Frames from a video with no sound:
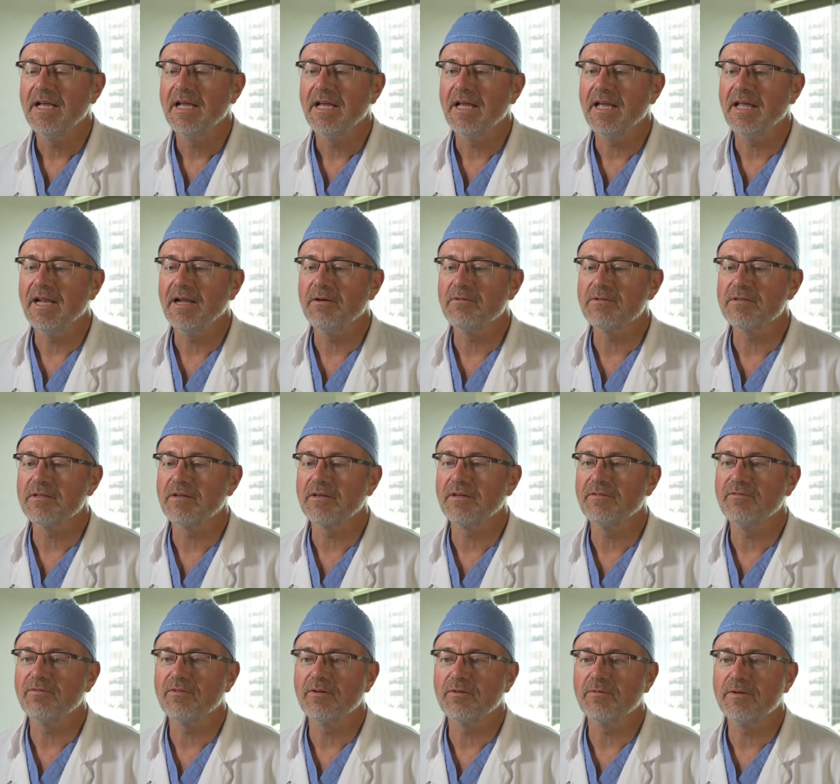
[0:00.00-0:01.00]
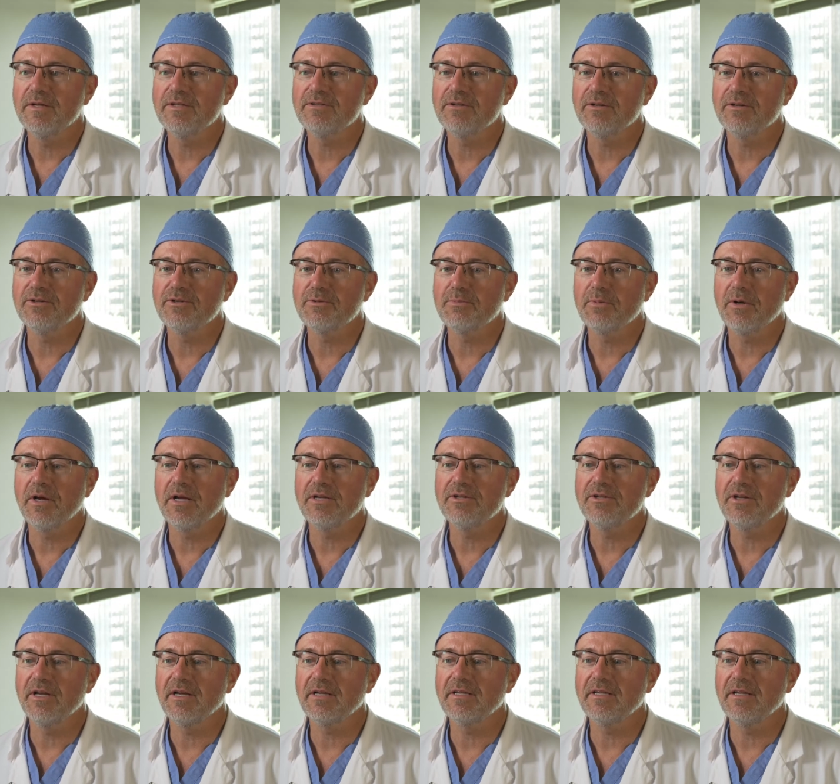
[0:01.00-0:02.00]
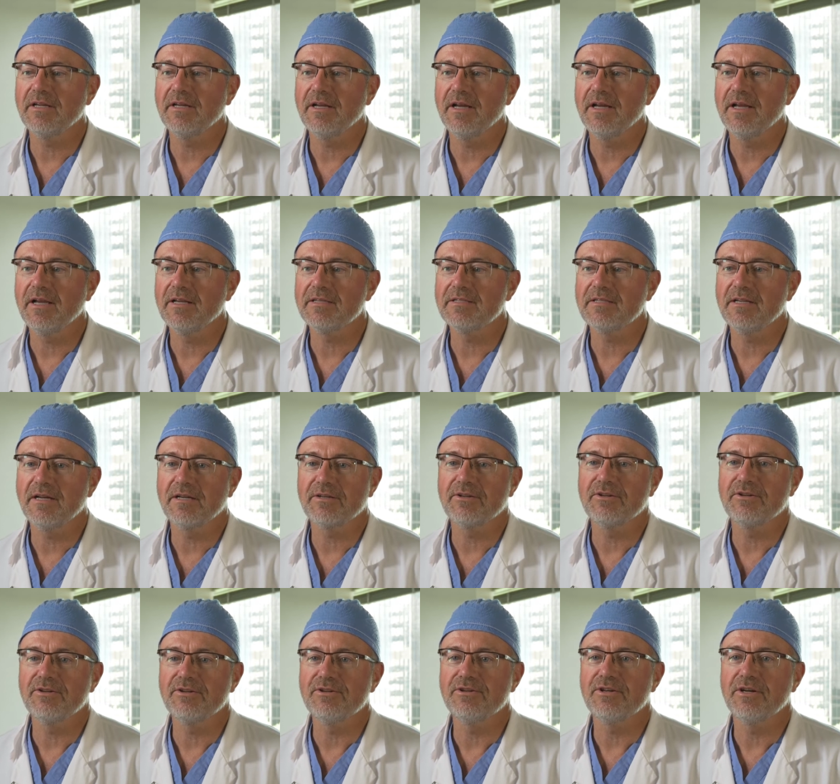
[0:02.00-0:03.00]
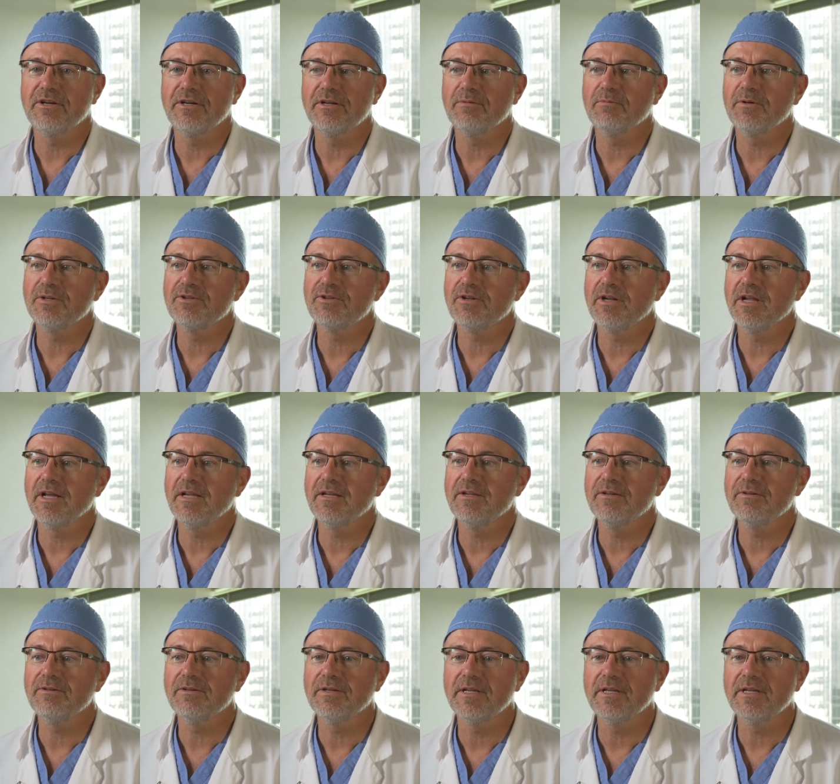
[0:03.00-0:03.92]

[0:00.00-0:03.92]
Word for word: And I was looking for a research project, and I asked Doctor Najarian, what should I do?